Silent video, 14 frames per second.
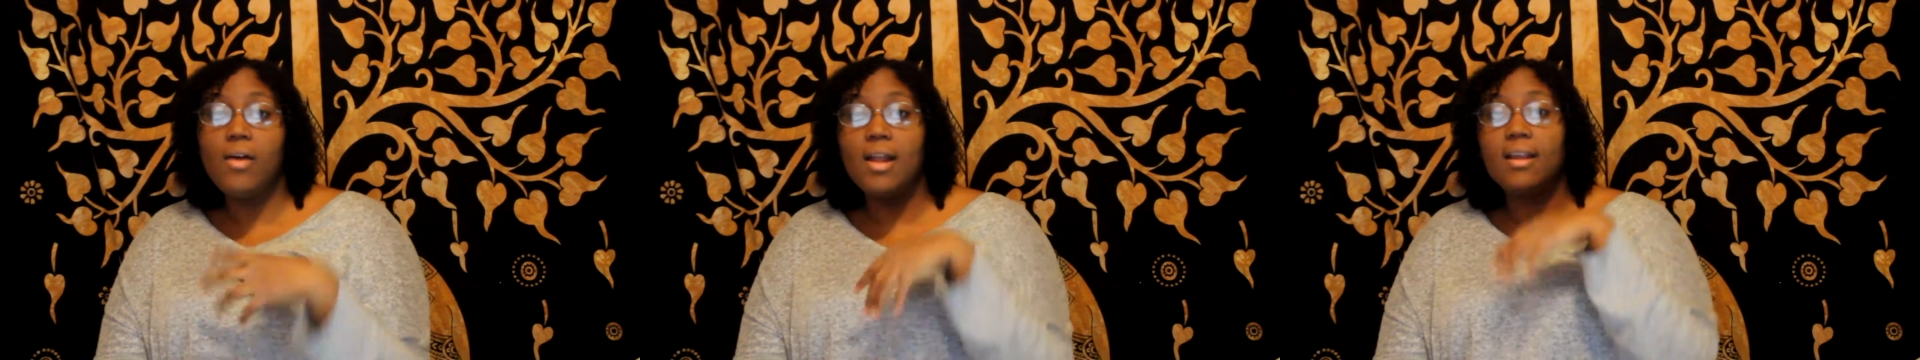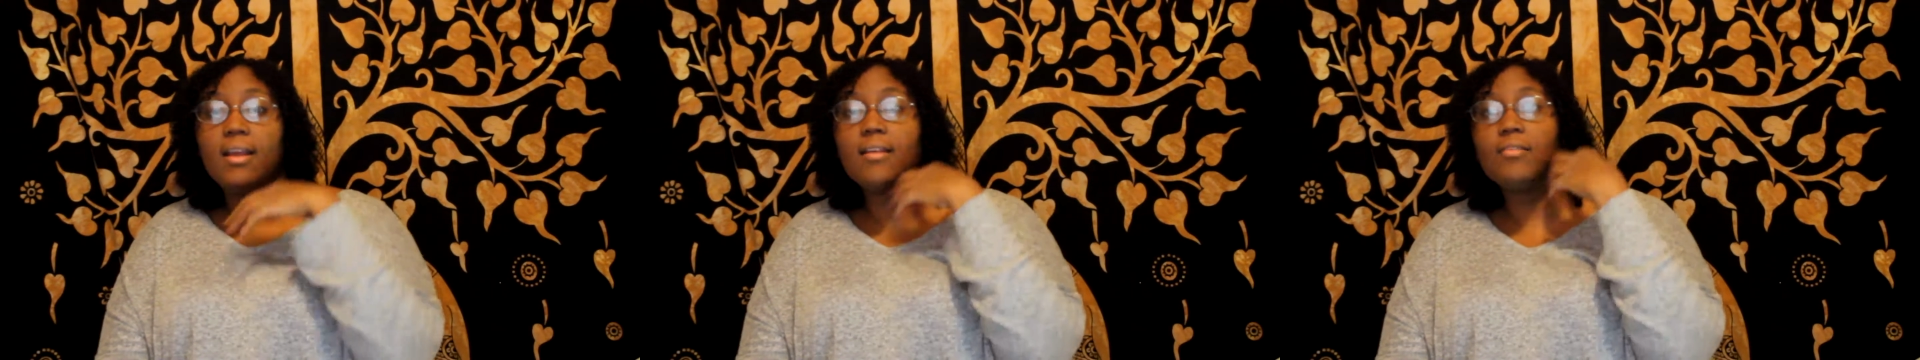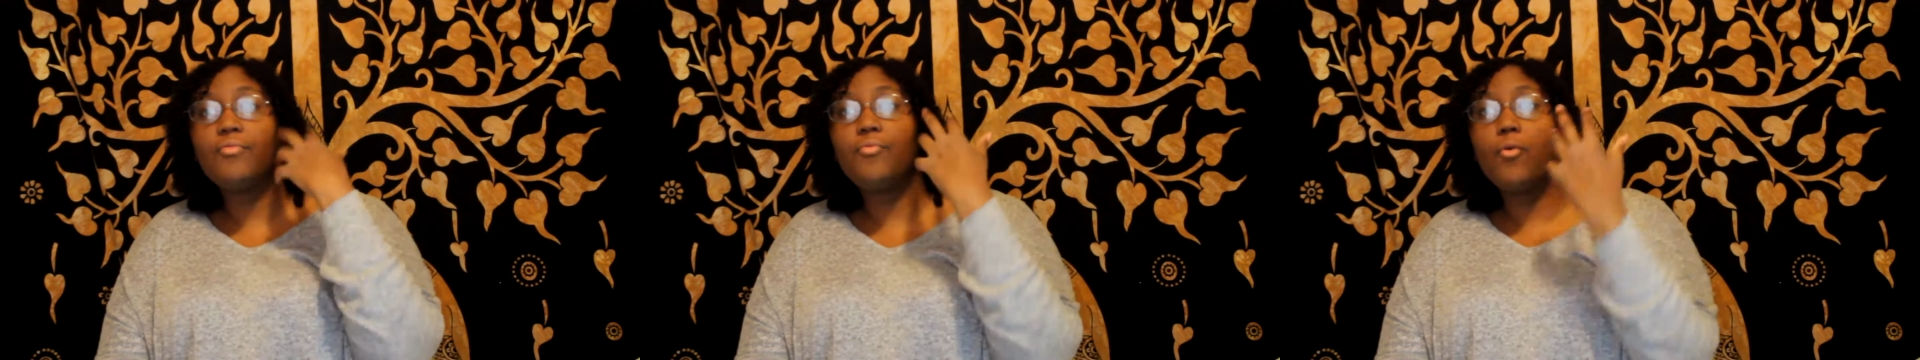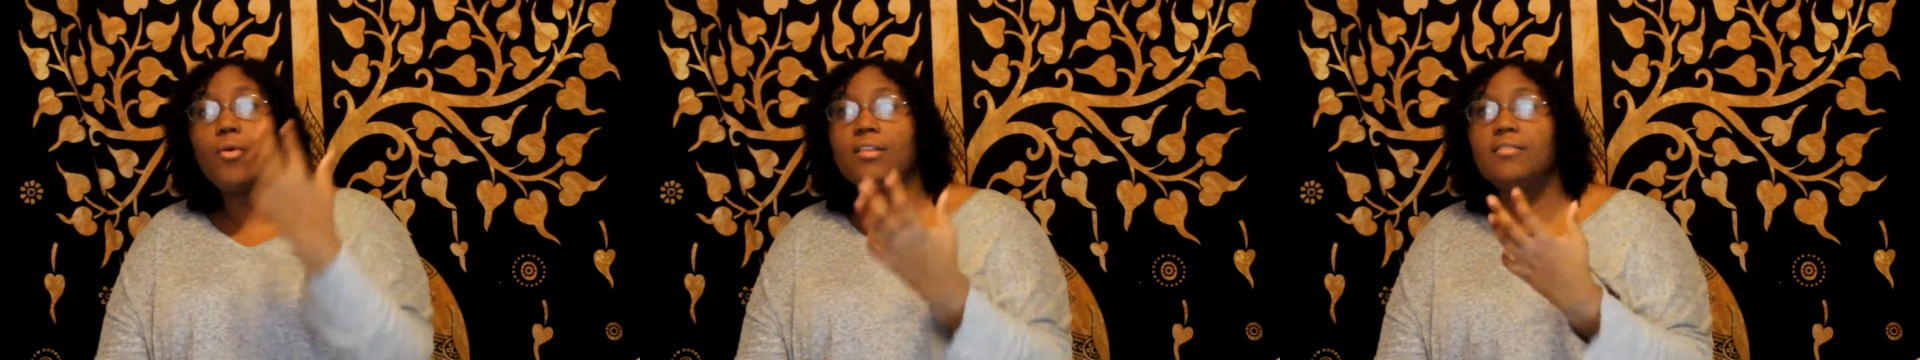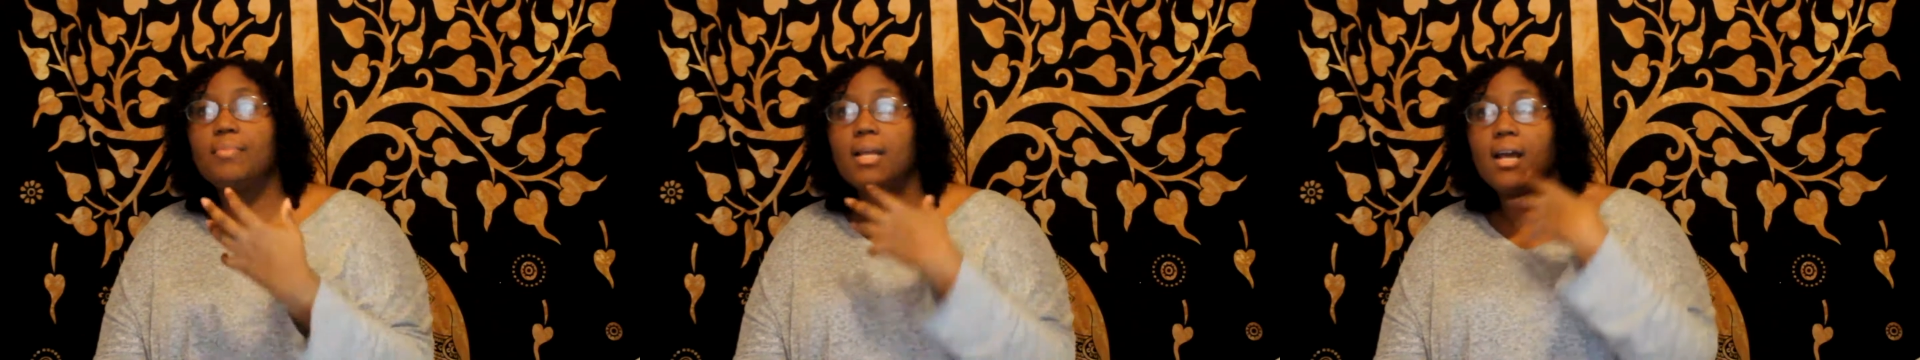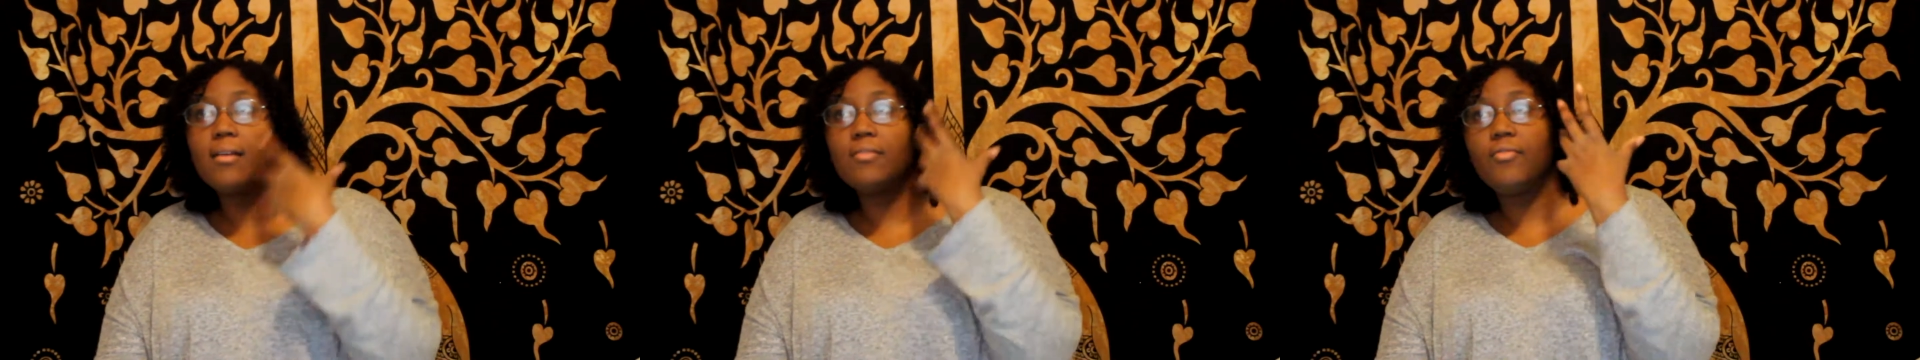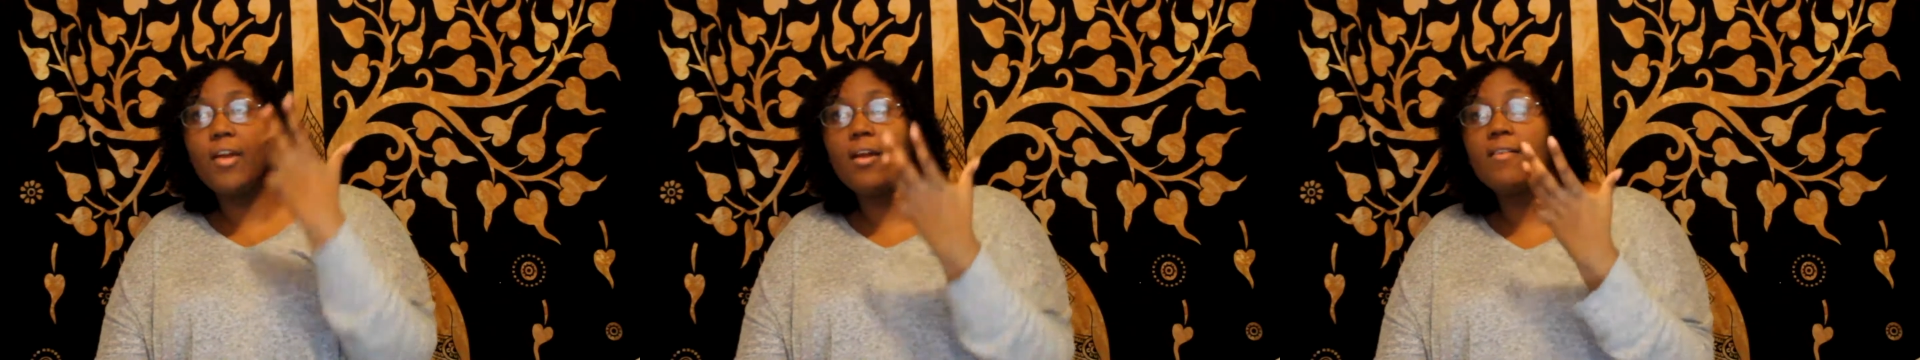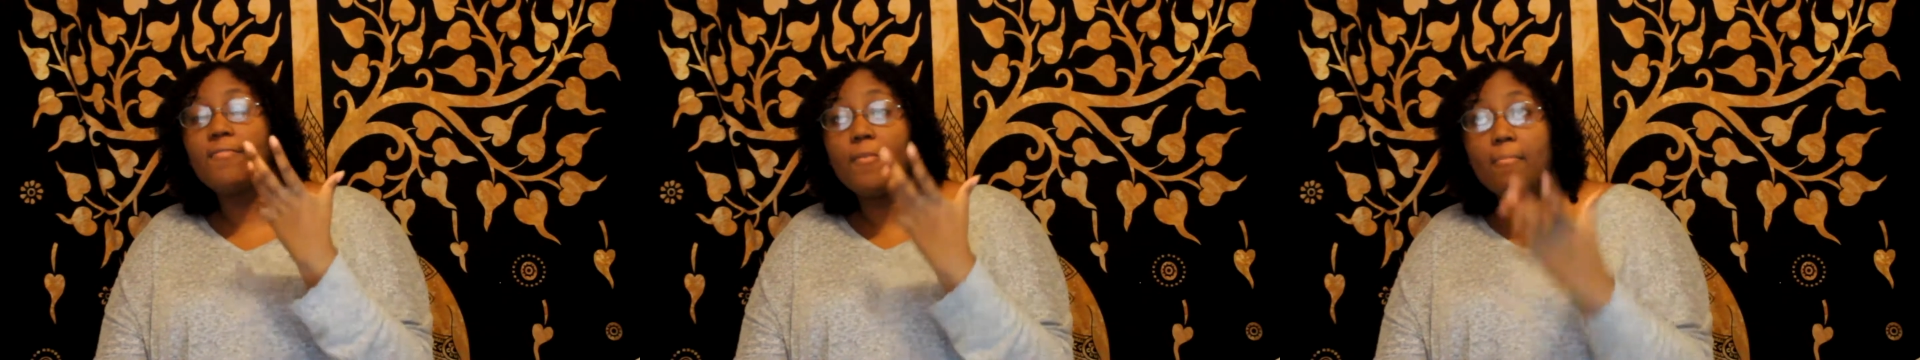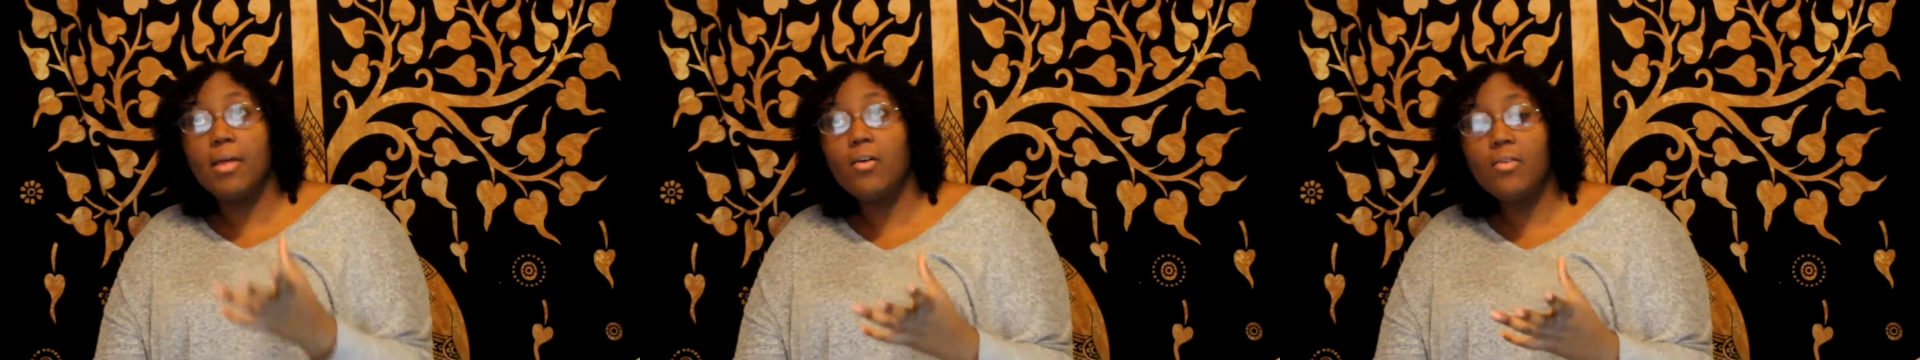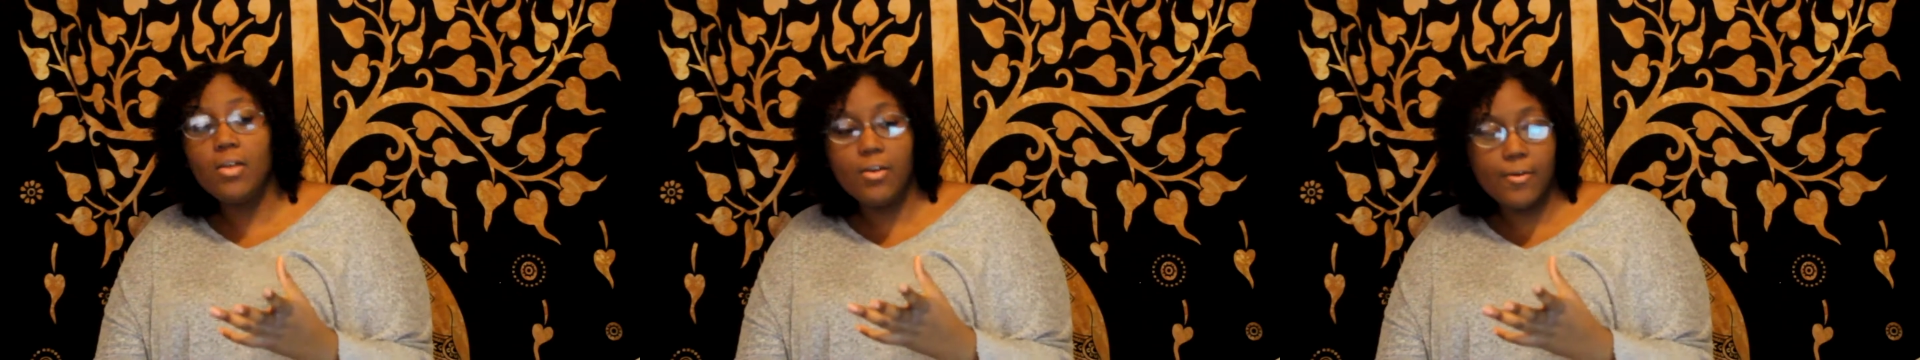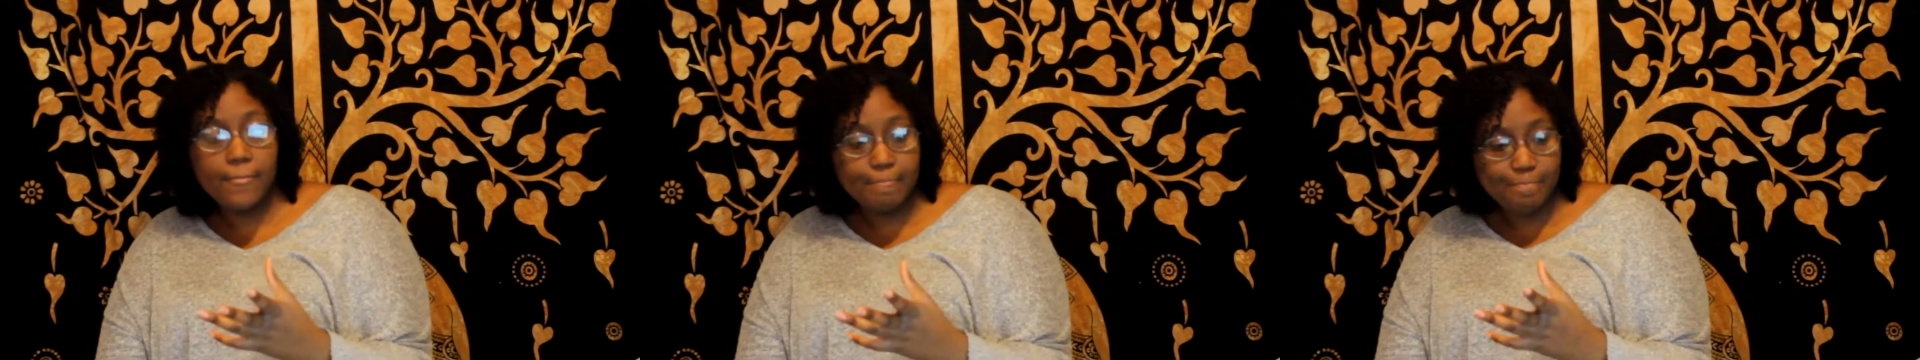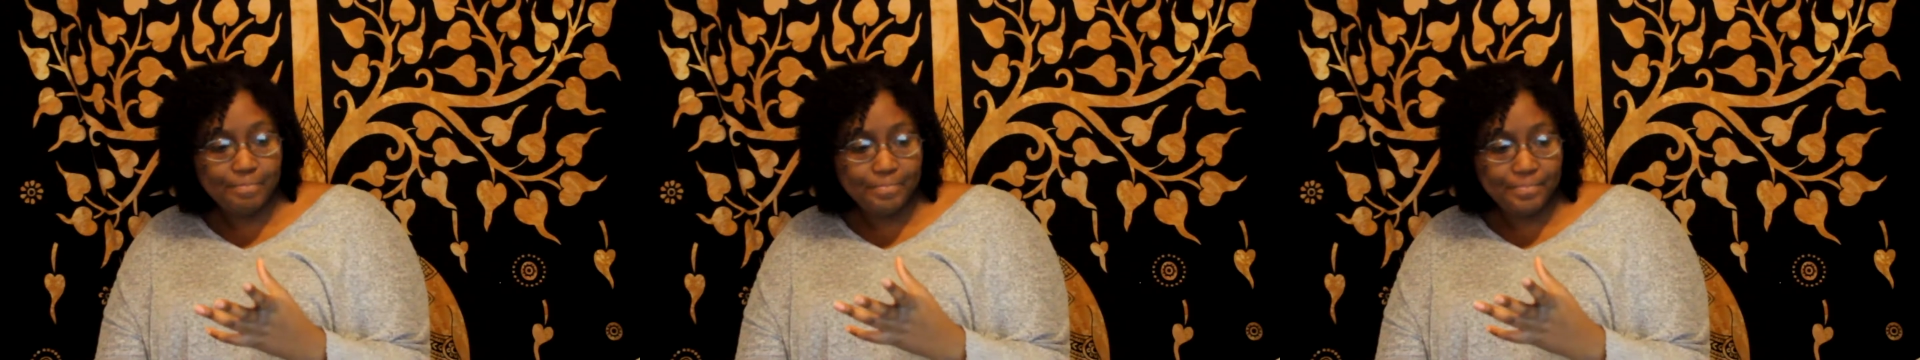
and his voice becomes very familiar.